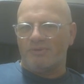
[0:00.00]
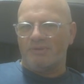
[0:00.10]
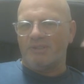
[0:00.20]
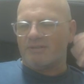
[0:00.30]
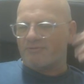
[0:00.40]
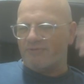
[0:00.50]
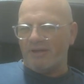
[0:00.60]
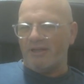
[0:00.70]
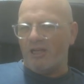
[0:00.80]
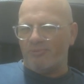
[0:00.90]
it's
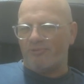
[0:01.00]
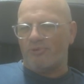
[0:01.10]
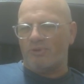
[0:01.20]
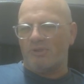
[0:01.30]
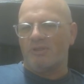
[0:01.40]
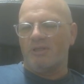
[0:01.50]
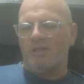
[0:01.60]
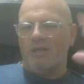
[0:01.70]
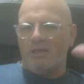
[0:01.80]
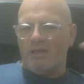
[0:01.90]
very helpful.
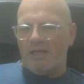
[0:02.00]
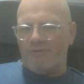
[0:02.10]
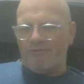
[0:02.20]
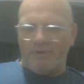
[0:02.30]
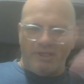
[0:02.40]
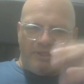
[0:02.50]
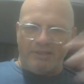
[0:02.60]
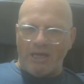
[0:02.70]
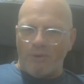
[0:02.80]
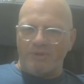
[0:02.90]
every
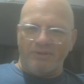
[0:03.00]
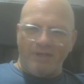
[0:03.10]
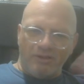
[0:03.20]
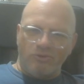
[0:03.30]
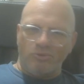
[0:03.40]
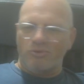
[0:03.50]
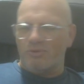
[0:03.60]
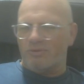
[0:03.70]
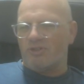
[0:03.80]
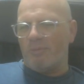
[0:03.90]
now and then to
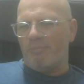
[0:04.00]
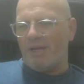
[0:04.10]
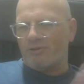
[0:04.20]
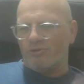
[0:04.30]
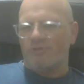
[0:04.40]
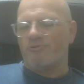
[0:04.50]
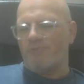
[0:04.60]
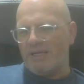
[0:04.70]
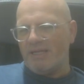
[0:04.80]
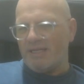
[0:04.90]
jump back to the
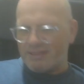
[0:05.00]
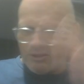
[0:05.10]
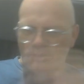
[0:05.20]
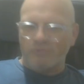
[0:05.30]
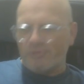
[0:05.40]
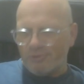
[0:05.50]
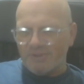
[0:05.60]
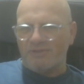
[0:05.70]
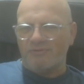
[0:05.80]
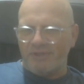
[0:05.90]
trainings, go through
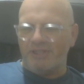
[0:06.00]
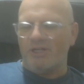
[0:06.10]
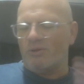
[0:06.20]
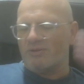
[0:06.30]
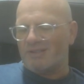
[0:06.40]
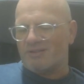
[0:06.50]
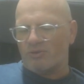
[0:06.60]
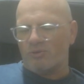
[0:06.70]
these videos. It's